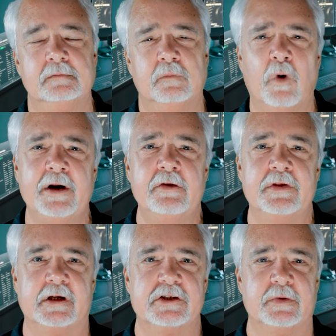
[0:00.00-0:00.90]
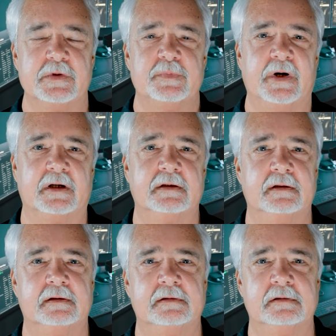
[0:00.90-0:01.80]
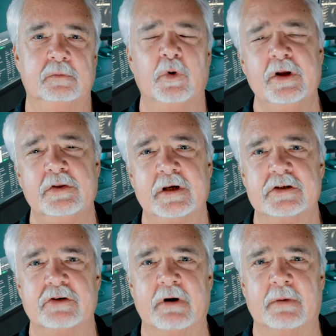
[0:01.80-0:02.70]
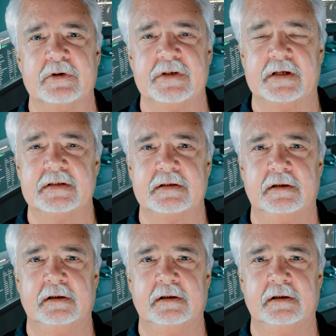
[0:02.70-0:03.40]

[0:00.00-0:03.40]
Why do you think she was picked? What do you think she represents?